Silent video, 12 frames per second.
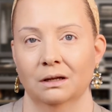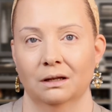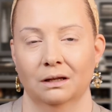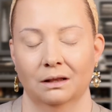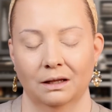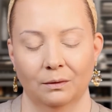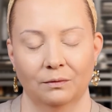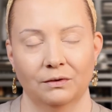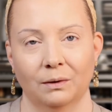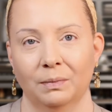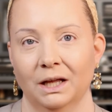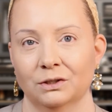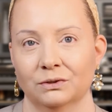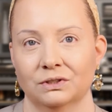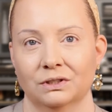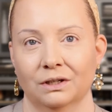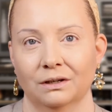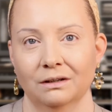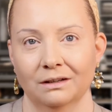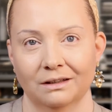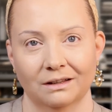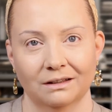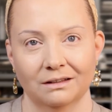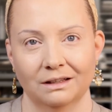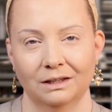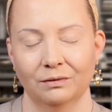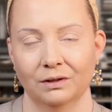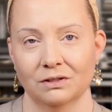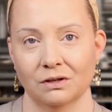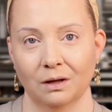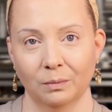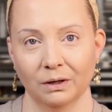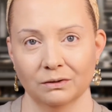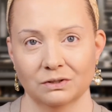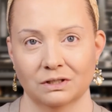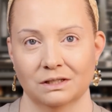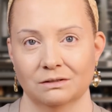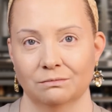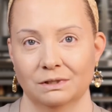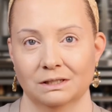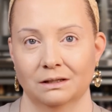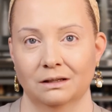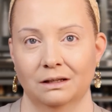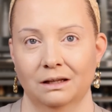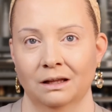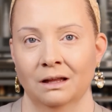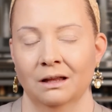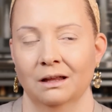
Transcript: and now we've got Starrr, and even Scott Barnes just recently